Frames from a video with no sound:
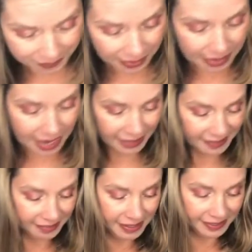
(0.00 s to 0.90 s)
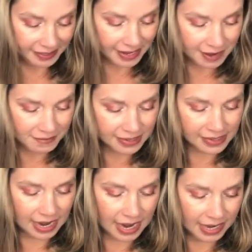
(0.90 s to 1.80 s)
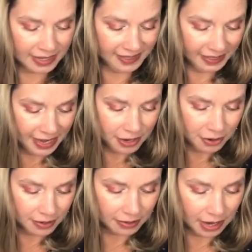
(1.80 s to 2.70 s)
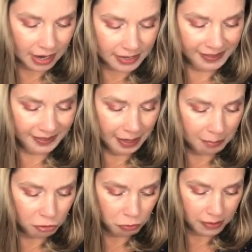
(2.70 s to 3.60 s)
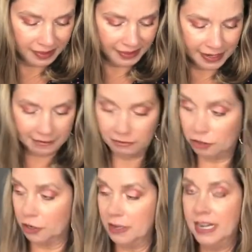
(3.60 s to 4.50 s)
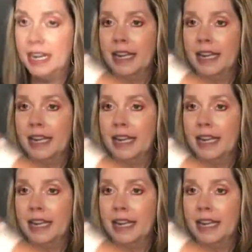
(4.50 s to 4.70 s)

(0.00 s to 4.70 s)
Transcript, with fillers: Next is the Eventide Slater Cotton Slub Short Sleeve Shirt in